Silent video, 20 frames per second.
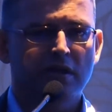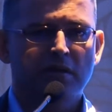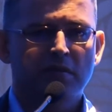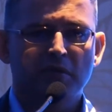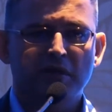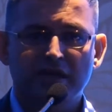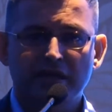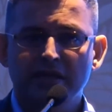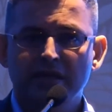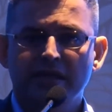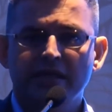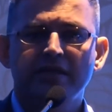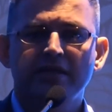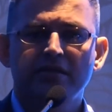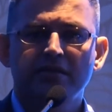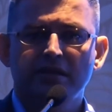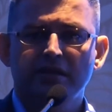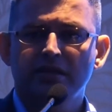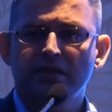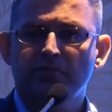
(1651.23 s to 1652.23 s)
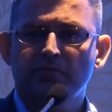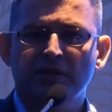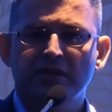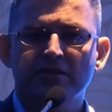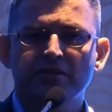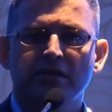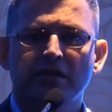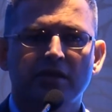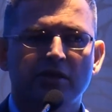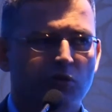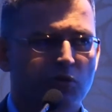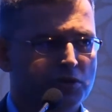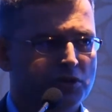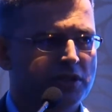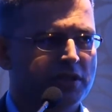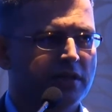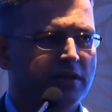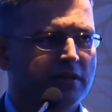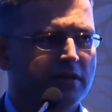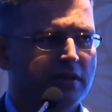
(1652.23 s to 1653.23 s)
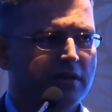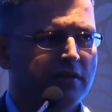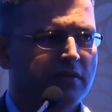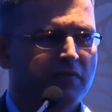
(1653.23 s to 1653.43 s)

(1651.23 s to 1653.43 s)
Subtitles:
But in a place like Kochi,